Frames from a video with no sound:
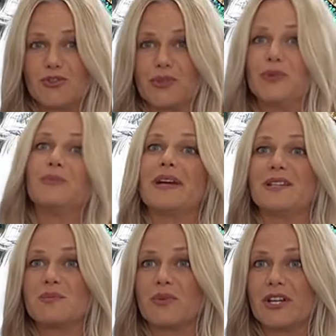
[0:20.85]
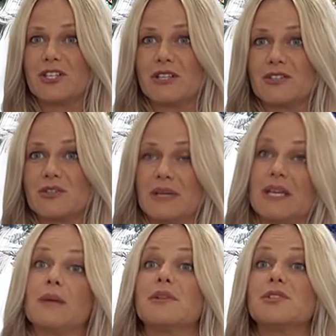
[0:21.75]
drew my inspiration into
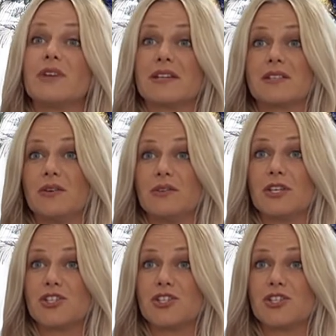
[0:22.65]
being able to execute the